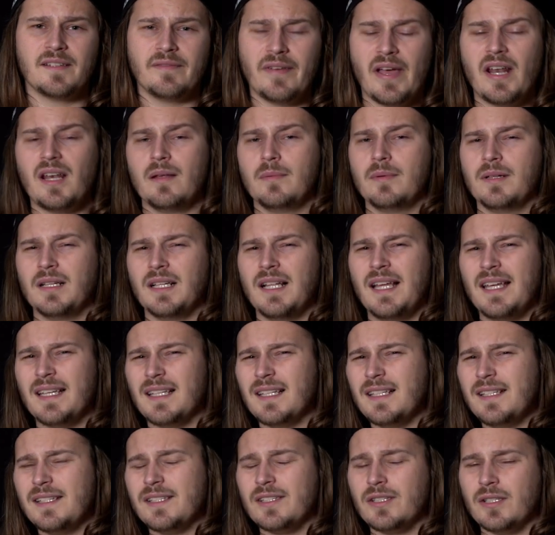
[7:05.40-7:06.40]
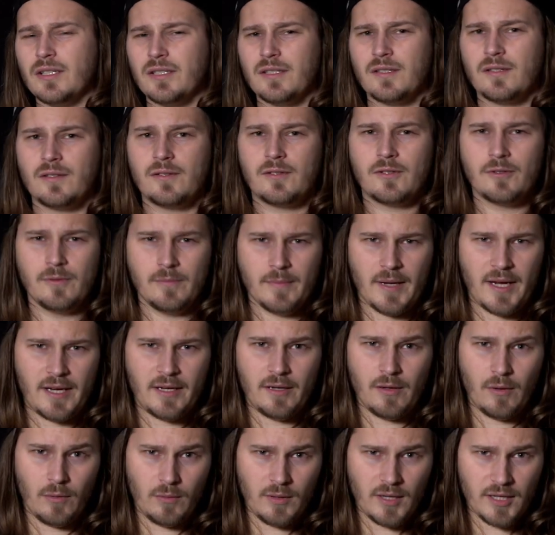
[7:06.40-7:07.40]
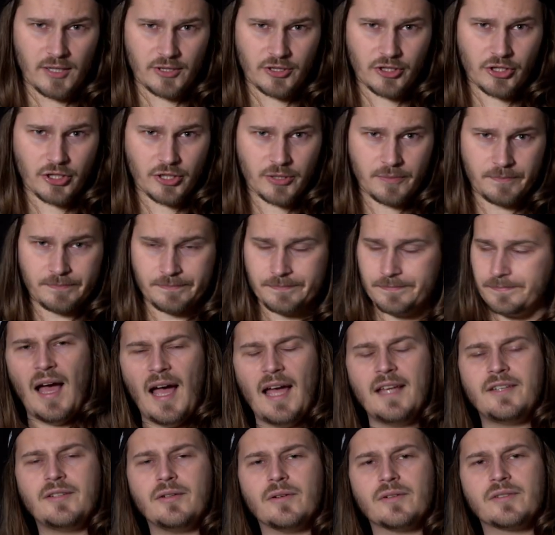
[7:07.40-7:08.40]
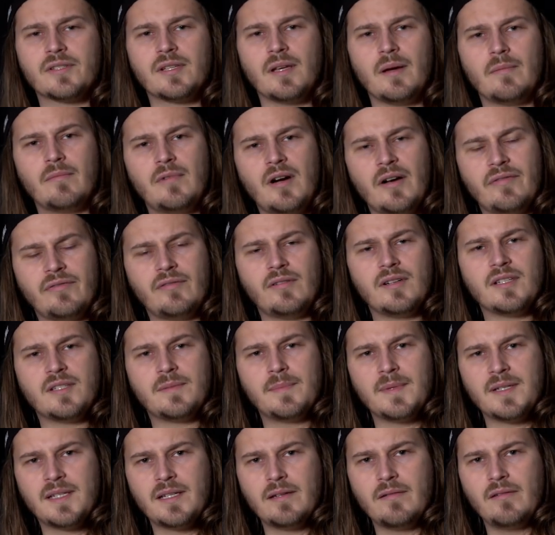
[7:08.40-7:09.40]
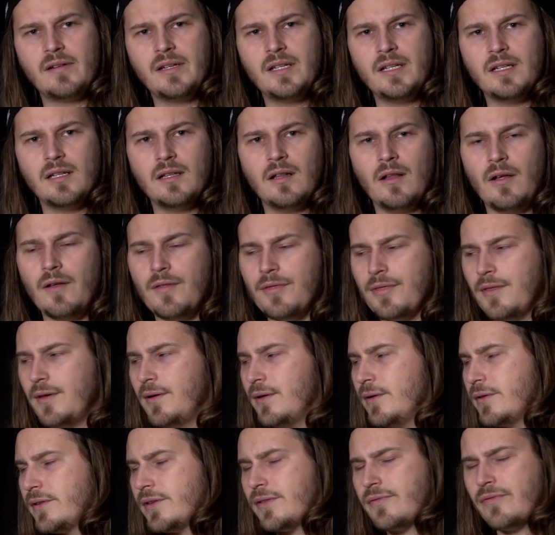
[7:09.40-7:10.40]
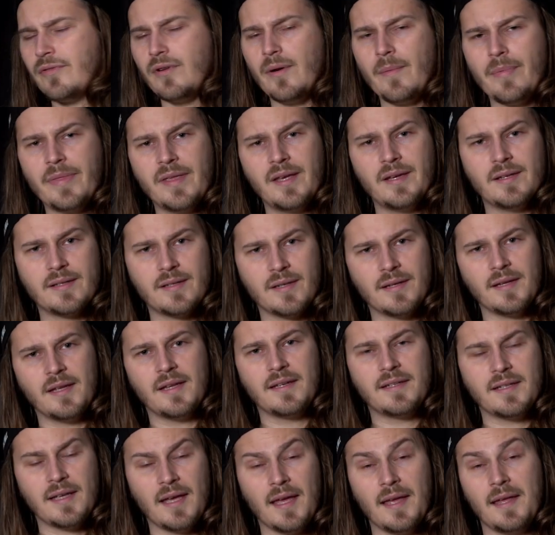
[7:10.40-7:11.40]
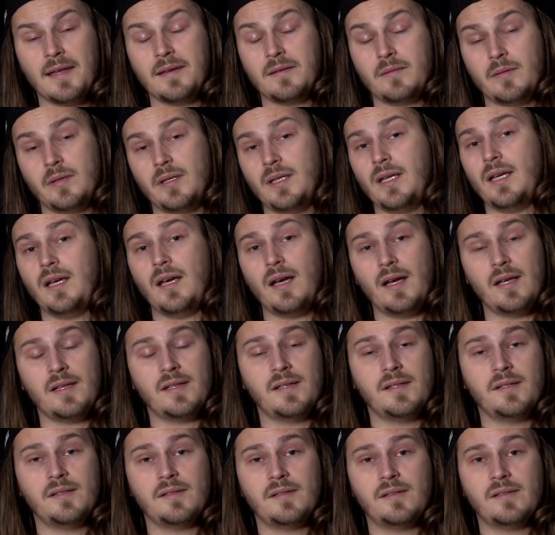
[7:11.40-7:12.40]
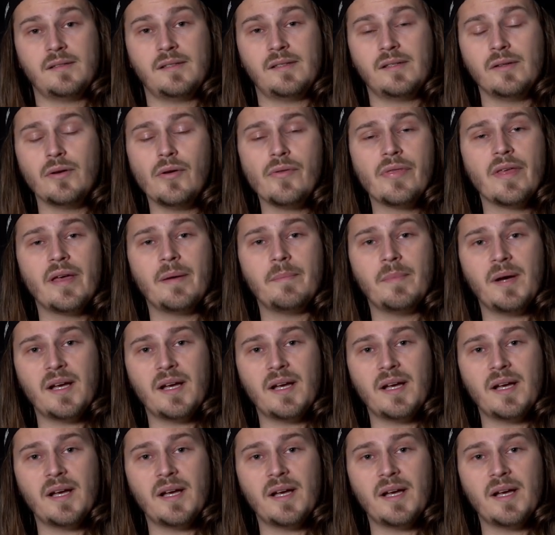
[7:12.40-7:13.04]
available, at least not to my knowledge. I took some reference material on those from the internet and yeah, I sew them